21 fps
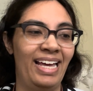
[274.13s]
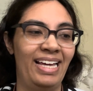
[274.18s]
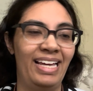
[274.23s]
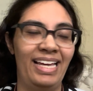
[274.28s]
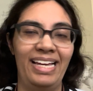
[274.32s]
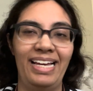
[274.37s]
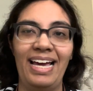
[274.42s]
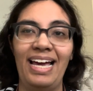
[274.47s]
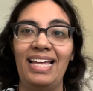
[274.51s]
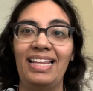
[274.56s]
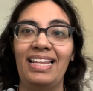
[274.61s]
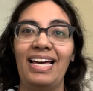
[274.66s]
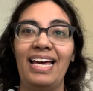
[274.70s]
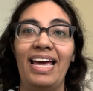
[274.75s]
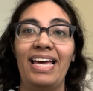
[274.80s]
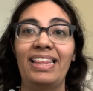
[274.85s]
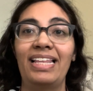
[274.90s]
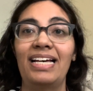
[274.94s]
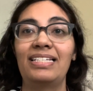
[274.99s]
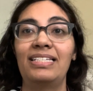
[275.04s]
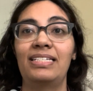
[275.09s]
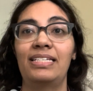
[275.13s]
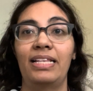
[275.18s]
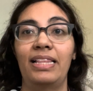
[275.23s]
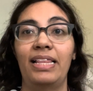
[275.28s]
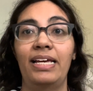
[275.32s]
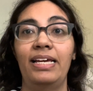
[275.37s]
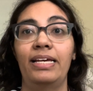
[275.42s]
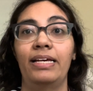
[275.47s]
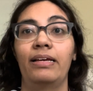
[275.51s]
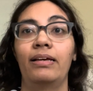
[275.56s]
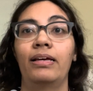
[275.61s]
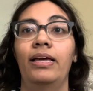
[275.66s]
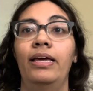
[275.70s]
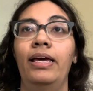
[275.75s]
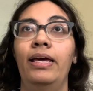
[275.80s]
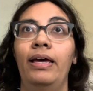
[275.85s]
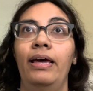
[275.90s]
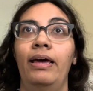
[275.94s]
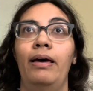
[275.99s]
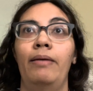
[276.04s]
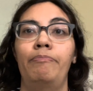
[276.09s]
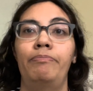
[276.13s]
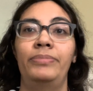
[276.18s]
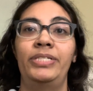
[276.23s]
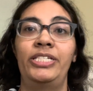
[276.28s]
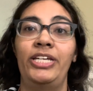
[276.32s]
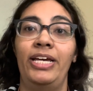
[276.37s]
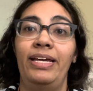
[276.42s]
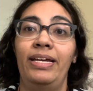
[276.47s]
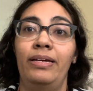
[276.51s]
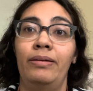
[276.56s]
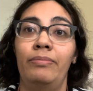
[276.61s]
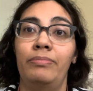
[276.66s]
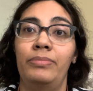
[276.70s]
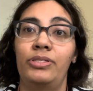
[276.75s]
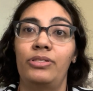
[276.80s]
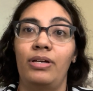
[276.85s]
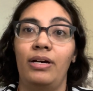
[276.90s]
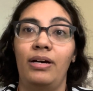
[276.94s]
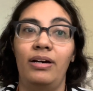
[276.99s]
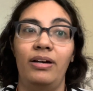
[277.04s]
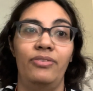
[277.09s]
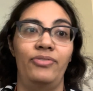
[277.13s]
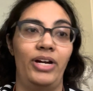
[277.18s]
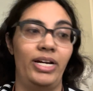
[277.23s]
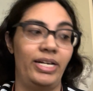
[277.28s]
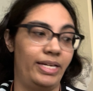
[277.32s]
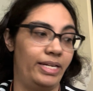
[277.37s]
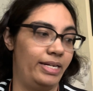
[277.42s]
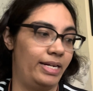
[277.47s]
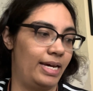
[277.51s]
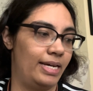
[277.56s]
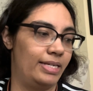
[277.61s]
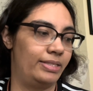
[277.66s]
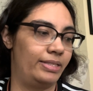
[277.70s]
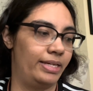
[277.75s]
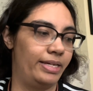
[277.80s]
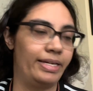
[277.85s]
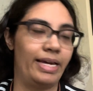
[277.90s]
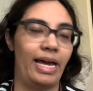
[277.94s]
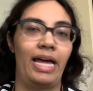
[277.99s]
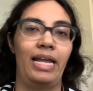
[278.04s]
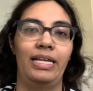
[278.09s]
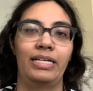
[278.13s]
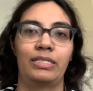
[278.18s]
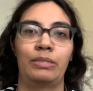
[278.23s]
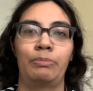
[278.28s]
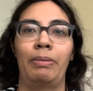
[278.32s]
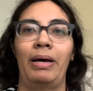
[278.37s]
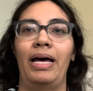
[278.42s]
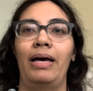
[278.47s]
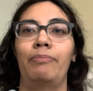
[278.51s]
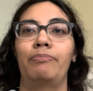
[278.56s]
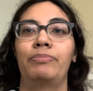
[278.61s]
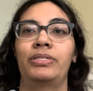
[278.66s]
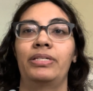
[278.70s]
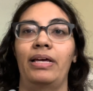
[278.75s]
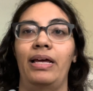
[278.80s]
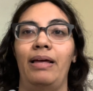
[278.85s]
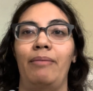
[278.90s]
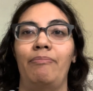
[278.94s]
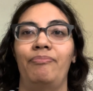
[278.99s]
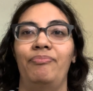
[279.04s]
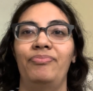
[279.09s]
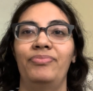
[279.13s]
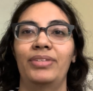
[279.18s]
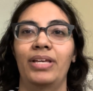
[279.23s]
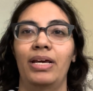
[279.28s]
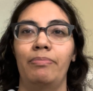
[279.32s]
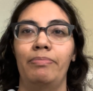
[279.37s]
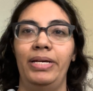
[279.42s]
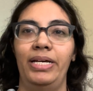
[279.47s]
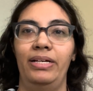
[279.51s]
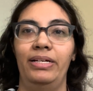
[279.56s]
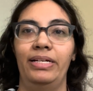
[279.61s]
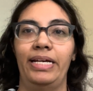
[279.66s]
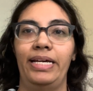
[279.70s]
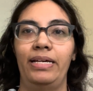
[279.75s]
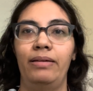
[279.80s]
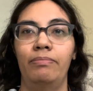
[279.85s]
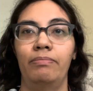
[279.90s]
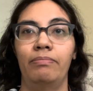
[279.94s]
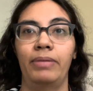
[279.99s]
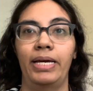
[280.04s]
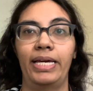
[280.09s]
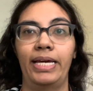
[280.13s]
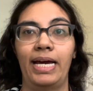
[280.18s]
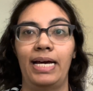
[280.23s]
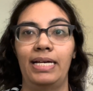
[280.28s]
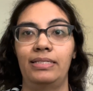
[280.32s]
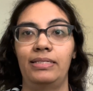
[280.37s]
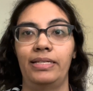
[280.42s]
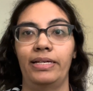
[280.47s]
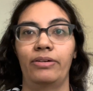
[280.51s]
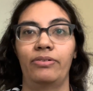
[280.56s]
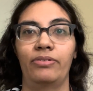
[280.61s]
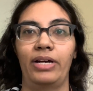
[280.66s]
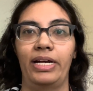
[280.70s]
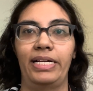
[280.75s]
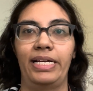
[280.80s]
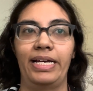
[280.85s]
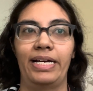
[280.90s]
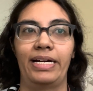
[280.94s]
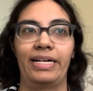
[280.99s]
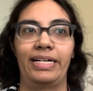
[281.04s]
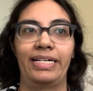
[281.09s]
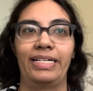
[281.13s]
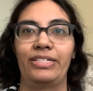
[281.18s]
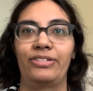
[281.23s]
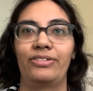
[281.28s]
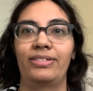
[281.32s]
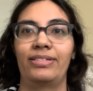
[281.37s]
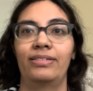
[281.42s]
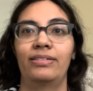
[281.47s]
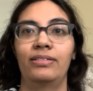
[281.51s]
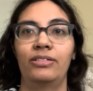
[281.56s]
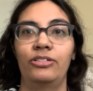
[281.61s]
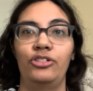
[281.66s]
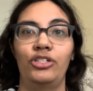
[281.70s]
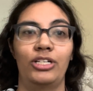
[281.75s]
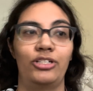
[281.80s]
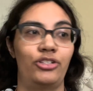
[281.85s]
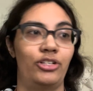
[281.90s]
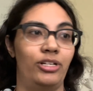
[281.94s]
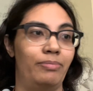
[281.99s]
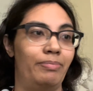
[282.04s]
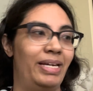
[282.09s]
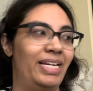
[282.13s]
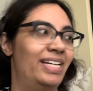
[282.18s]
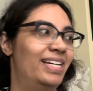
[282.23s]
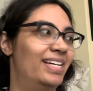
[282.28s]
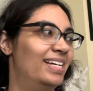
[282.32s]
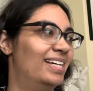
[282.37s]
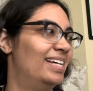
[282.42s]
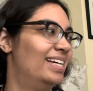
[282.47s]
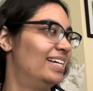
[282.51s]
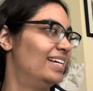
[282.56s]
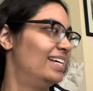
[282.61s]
Yeah, and that's the thing. Teams are recognizing Alex Popp's ability. My cat's like right here and he's judging me.